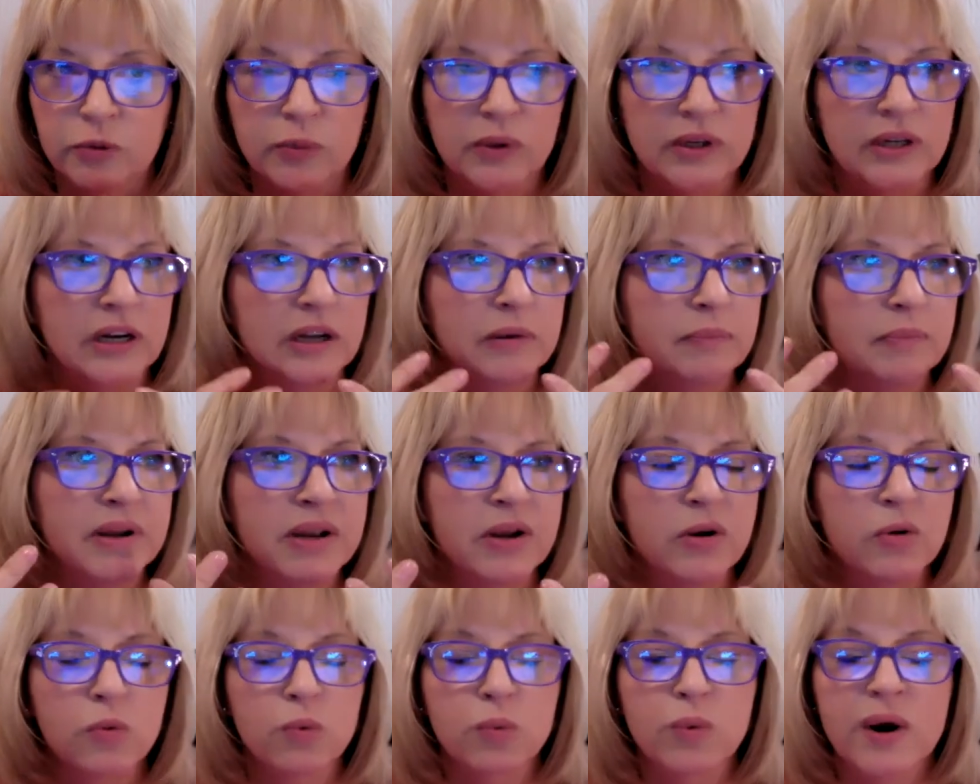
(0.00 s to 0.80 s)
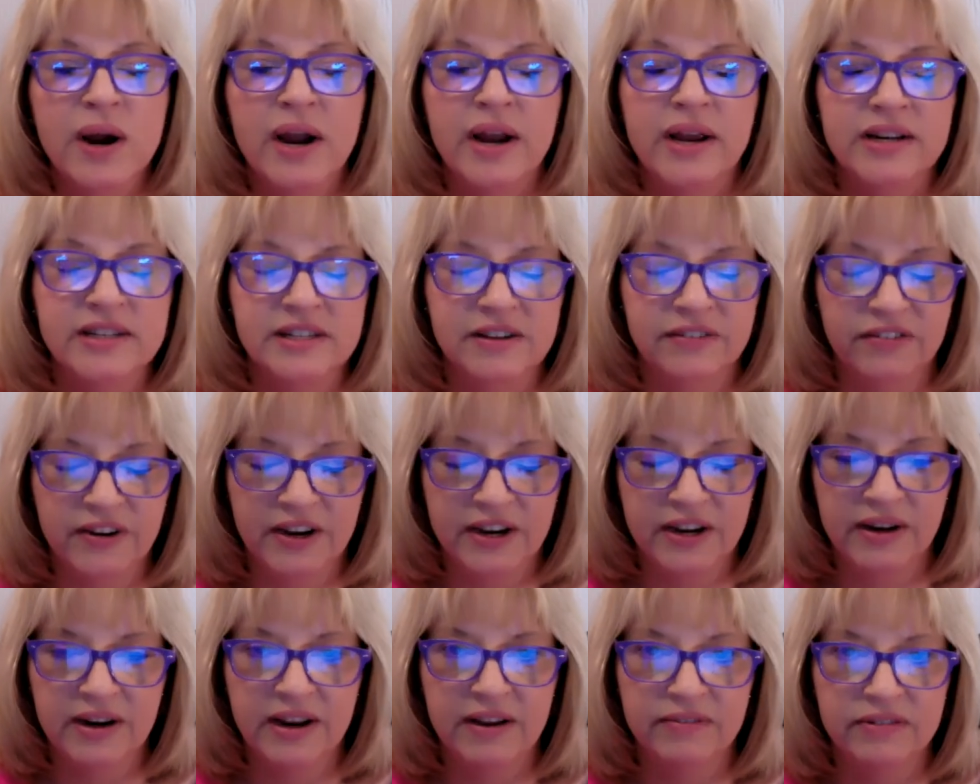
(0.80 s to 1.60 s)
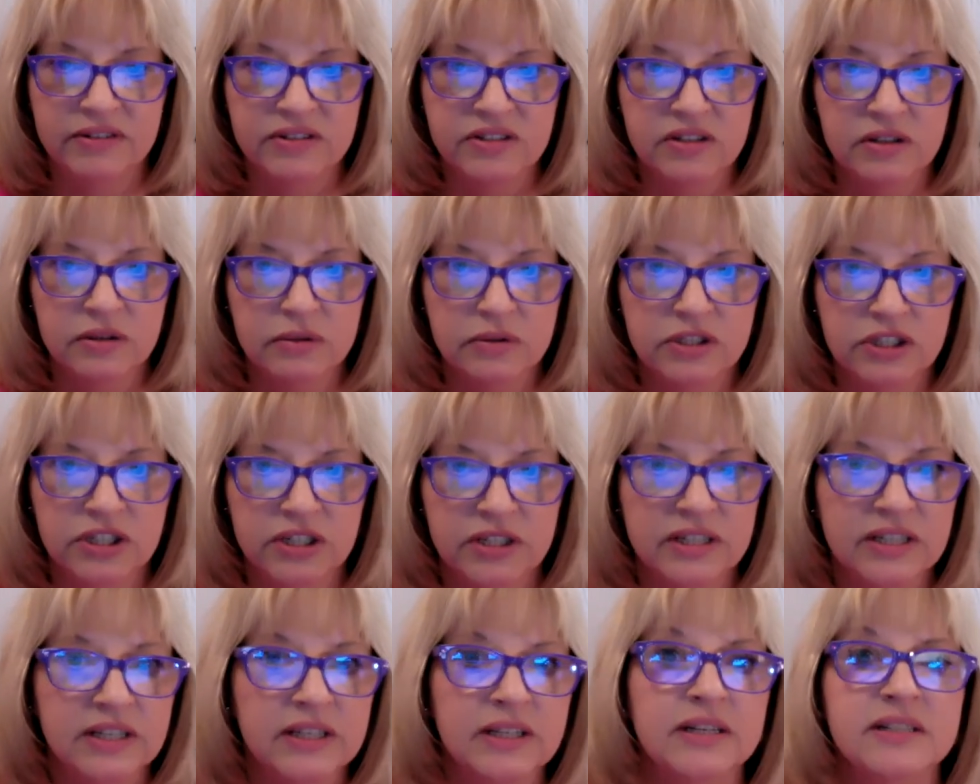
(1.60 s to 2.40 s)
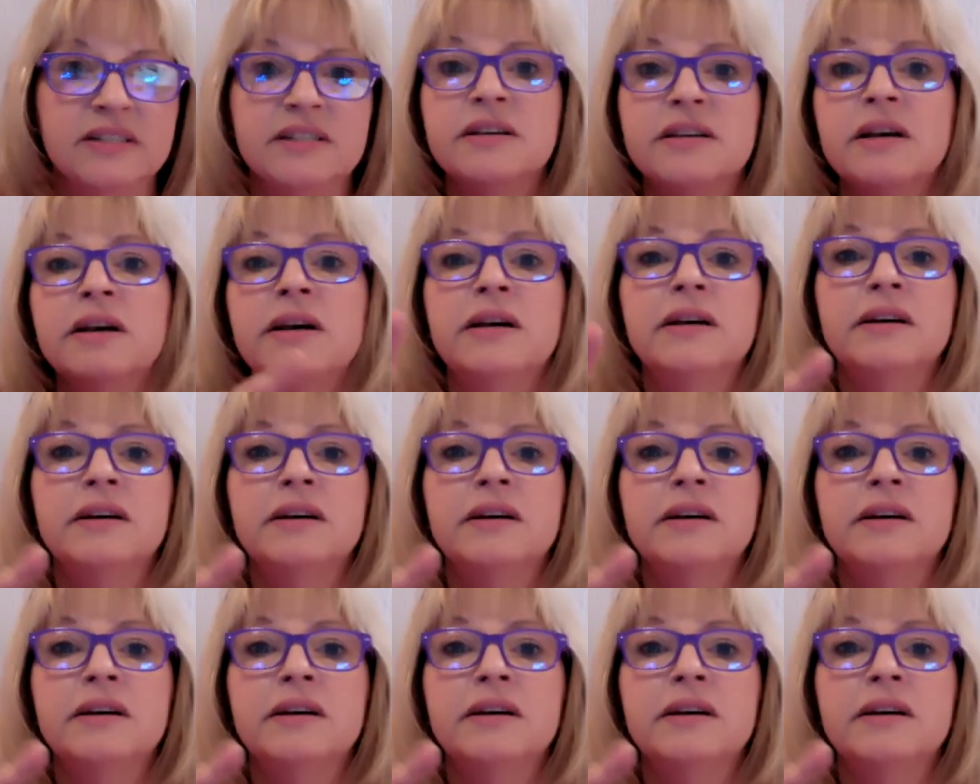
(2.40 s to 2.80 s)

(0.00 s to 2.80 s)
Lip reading: Wouldn't it be great if I could have a solution to this?